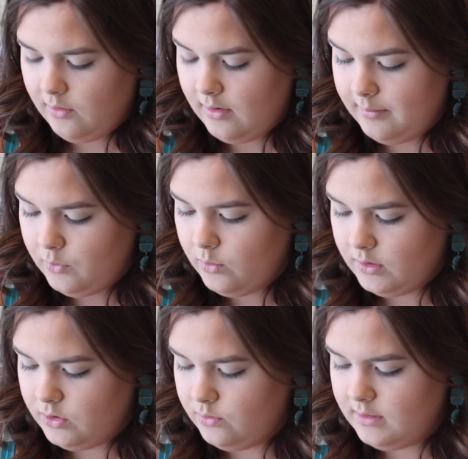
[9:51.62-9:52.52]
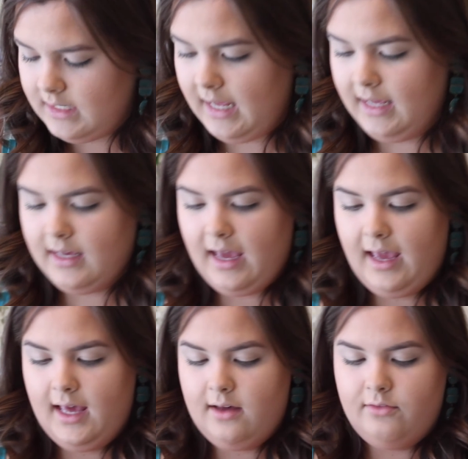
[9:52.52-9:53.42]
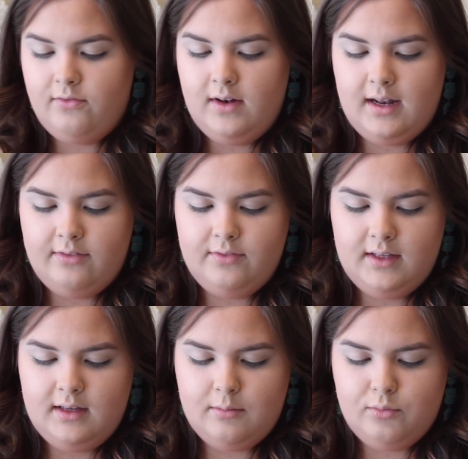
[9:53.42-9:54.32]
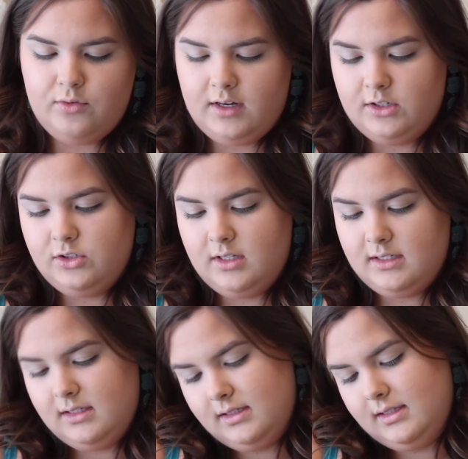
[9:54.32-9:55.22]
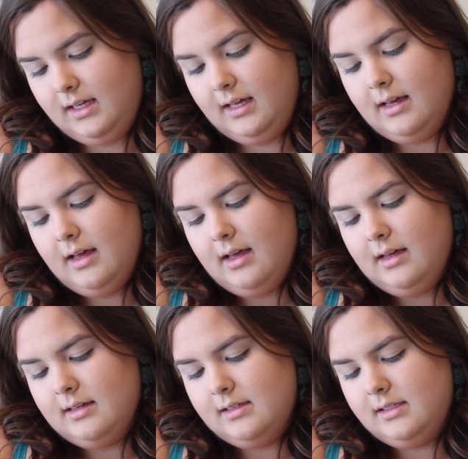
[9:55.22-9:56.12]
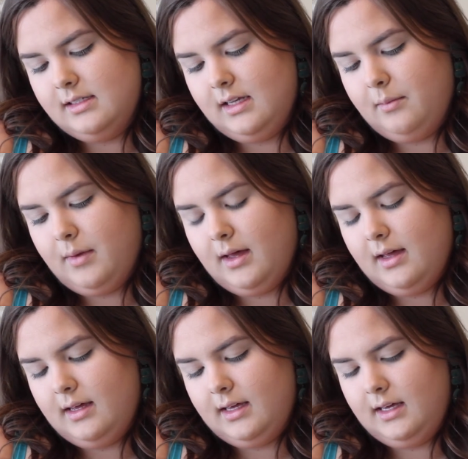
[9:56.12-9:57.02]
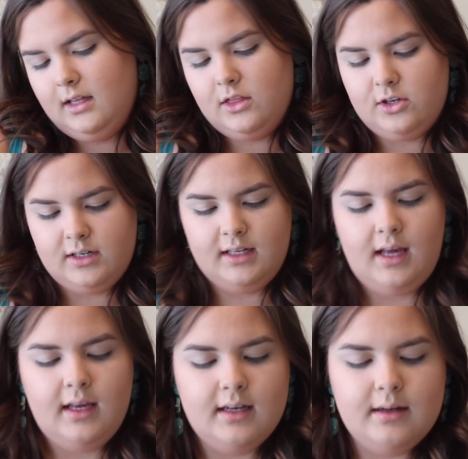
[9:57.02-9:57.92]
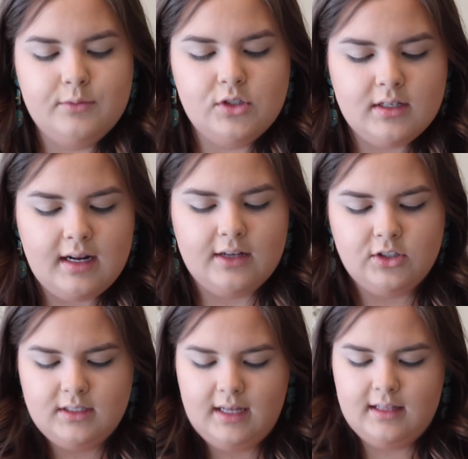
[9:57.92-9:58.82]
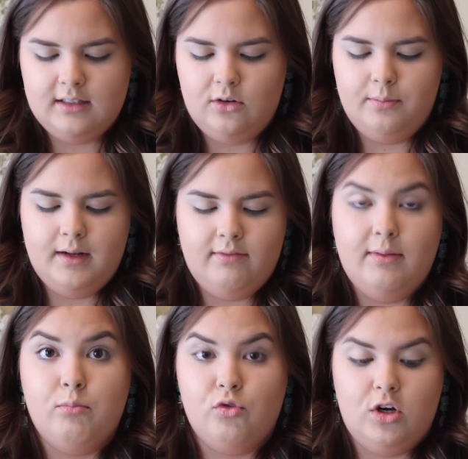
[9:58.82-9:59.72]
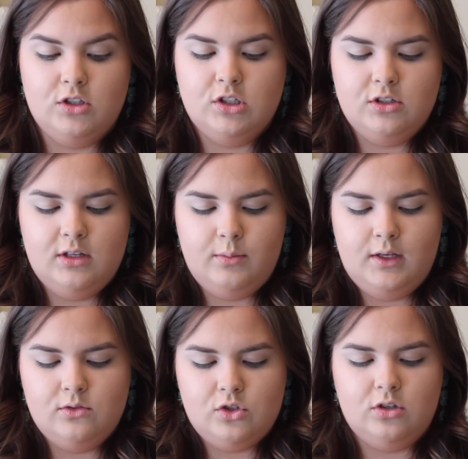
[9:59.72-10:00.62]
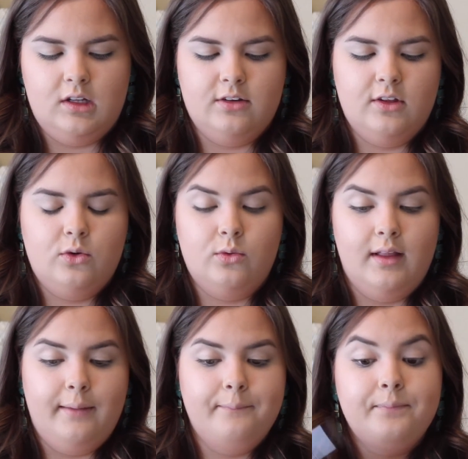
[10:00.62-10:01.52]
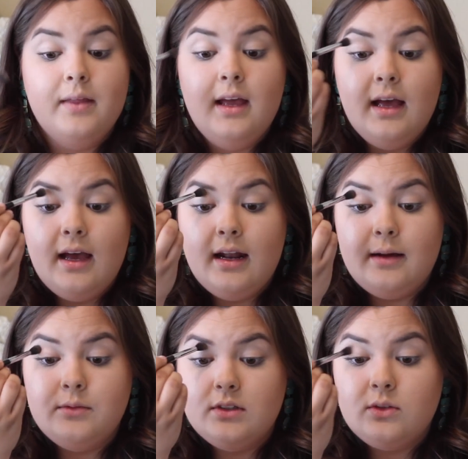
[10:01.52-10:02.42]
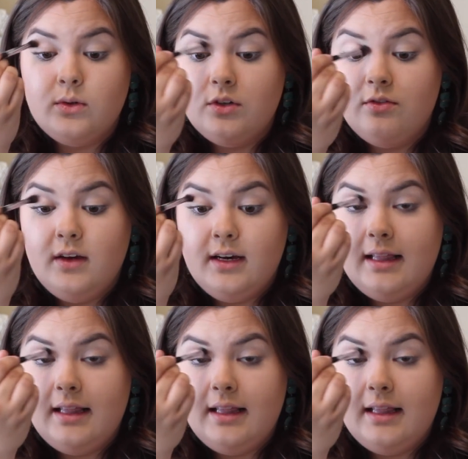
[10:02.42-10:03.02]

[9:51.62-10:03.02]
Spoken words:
I'm going to take a fluffy brush. This is the Sigma E38, and I'm just going to actually take a little bit of the bronzer that we used earlier, the Hoola, and I'm just going to very